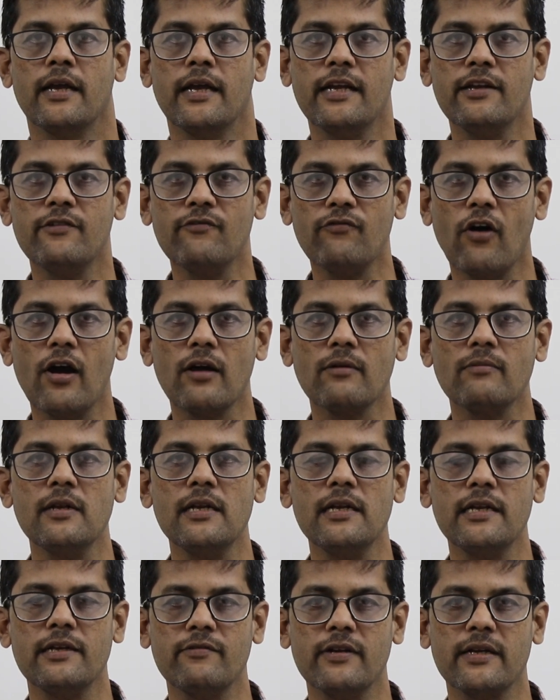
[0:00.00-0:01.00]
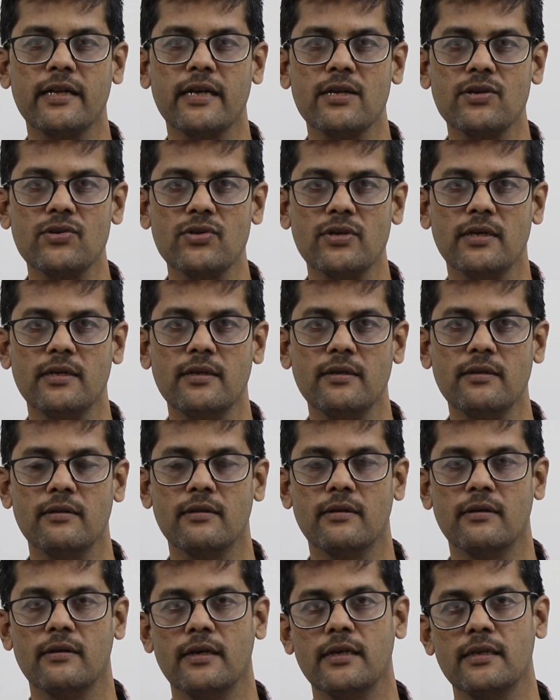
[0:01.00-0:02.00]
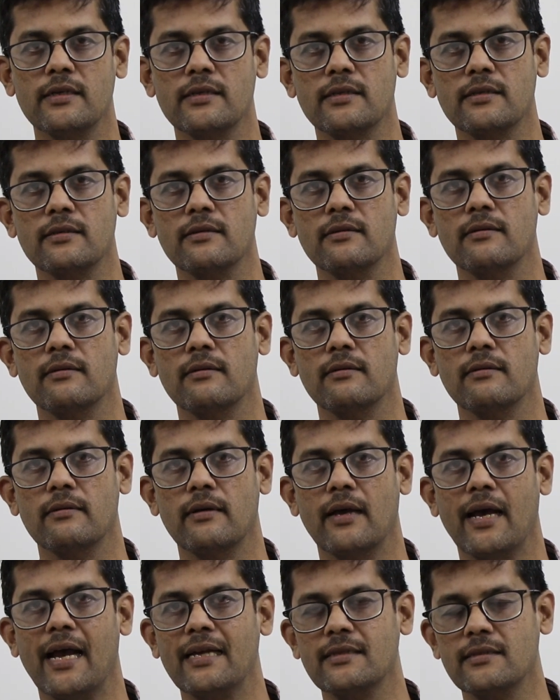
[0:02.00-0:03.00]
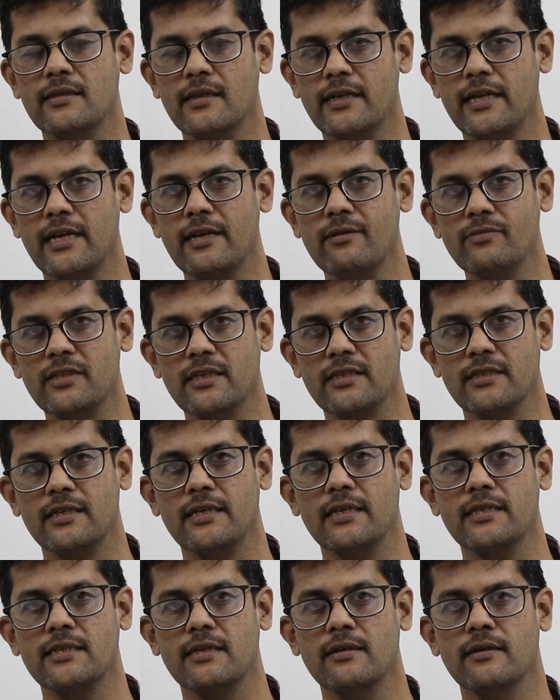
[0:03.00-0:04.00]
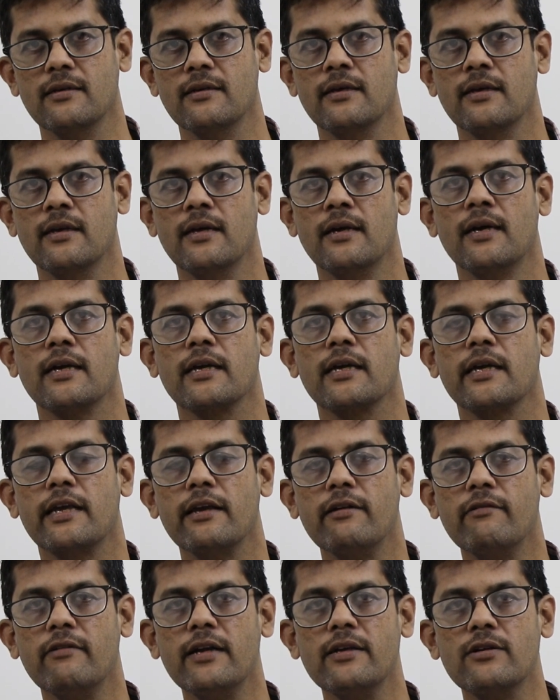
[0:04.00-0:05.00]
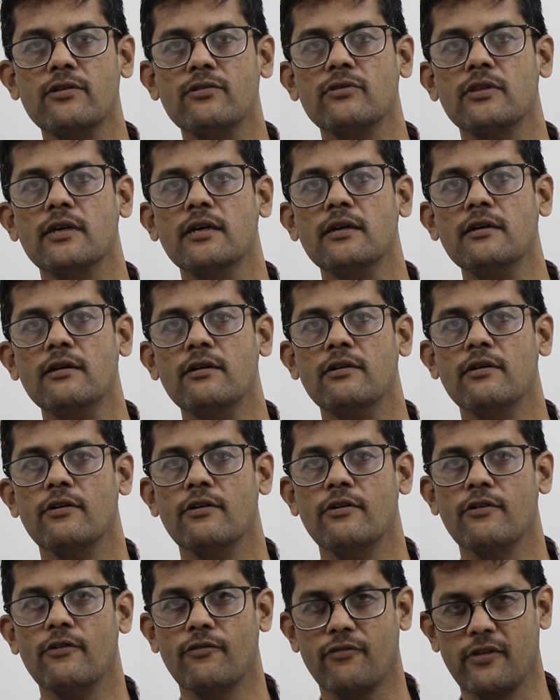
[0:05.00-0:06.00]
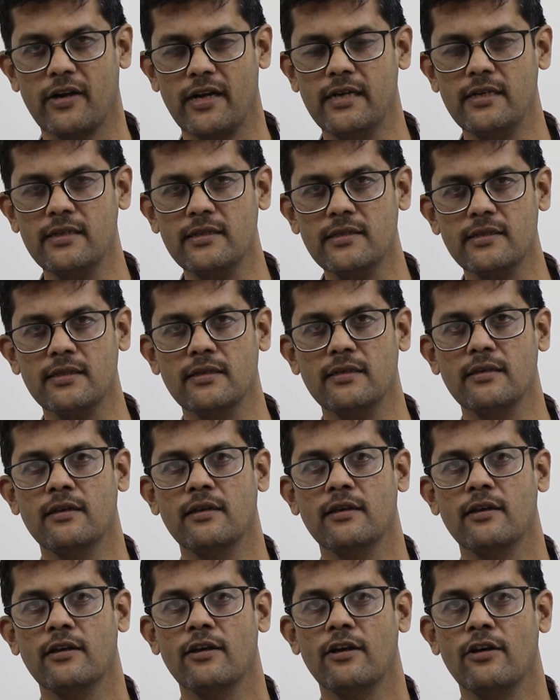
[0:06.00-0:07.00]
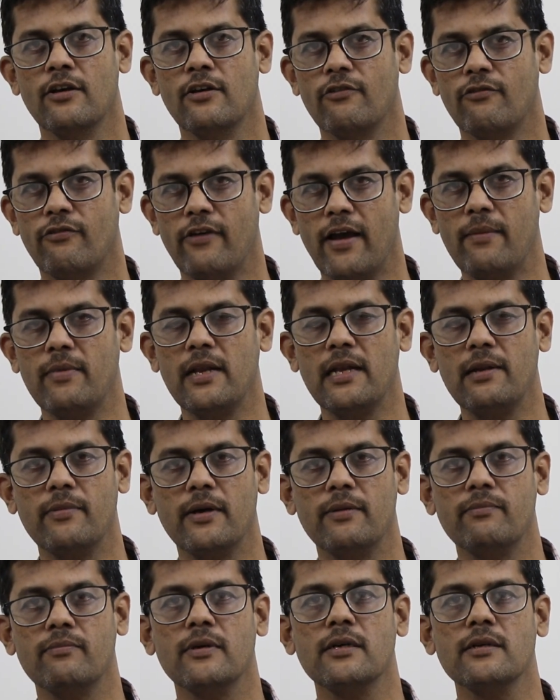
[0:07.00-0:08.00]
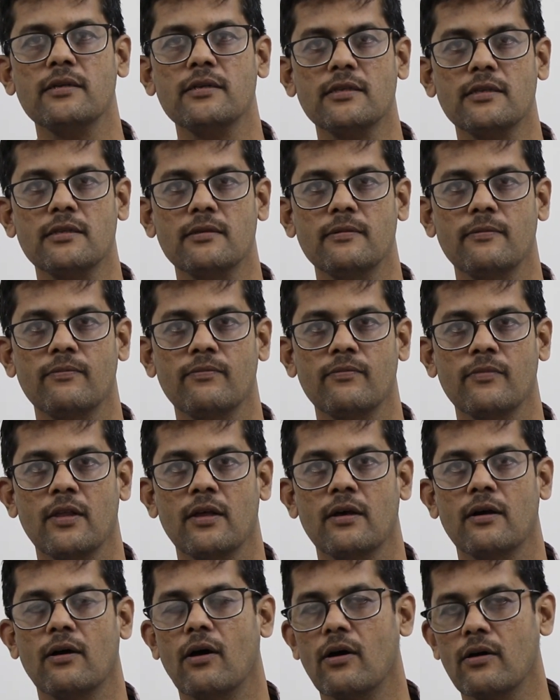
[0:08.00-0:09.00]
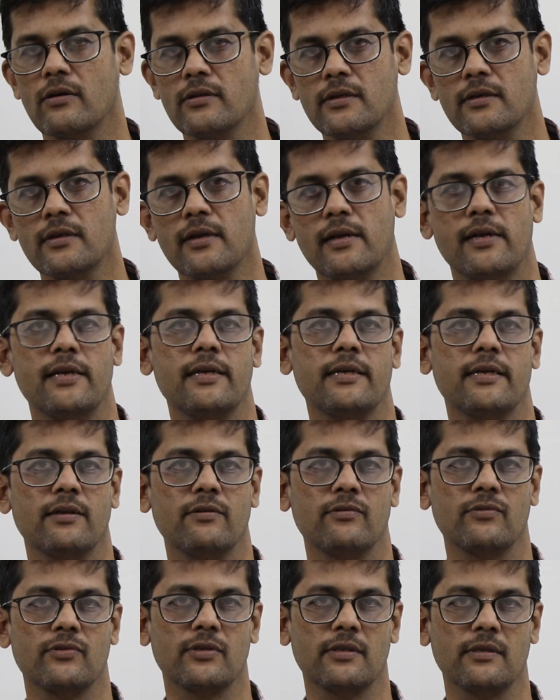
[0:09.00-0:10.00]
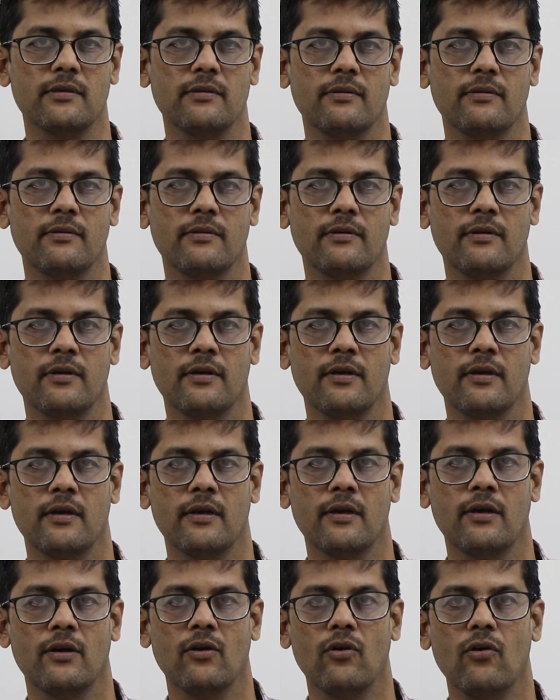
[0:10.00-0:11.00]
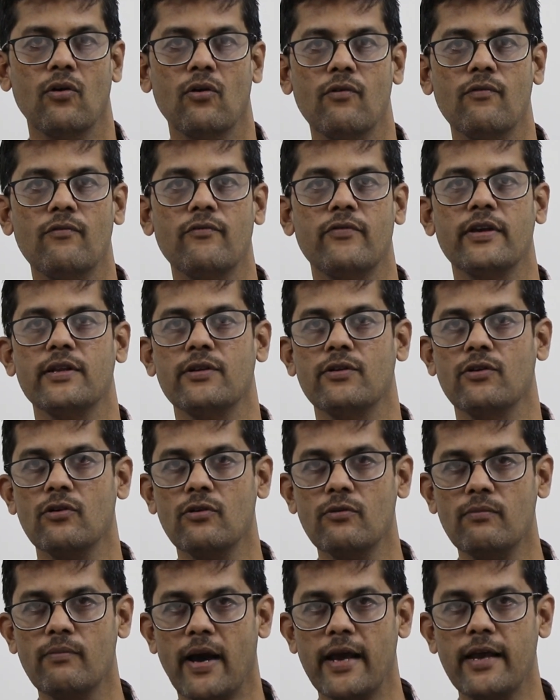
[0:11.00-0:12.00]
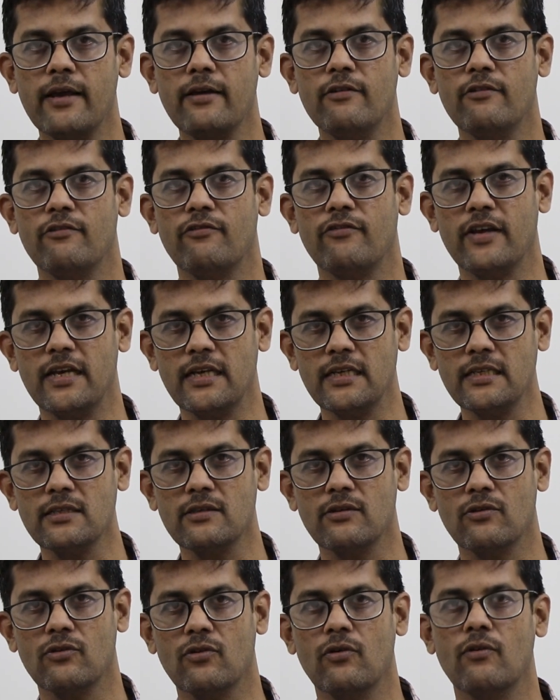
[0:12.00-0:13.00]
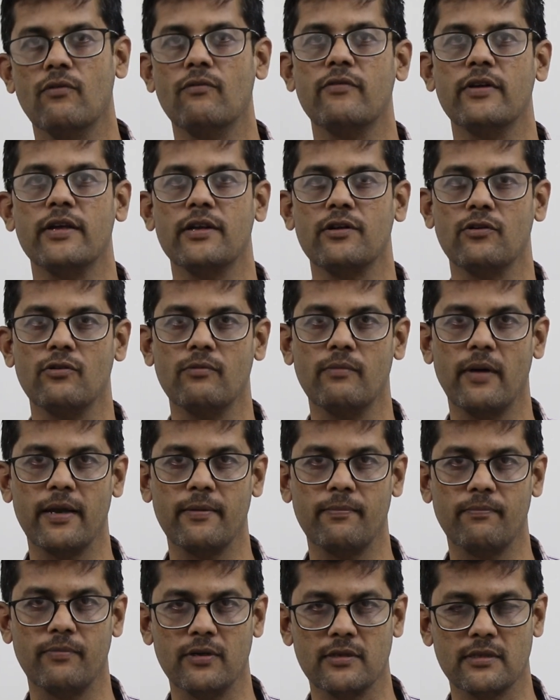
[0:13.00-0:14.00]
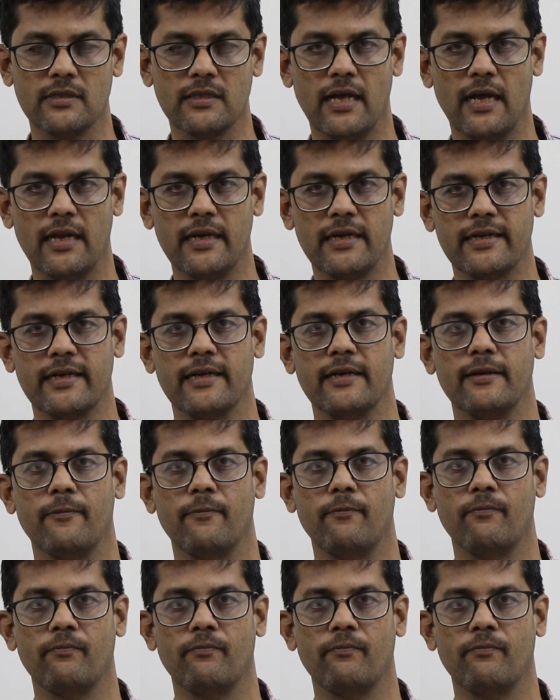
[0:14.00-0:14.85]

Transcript: Informal invitation is, as the name suggests, given to the friends, family members or the relatives whom we know by face, whom we know by personality.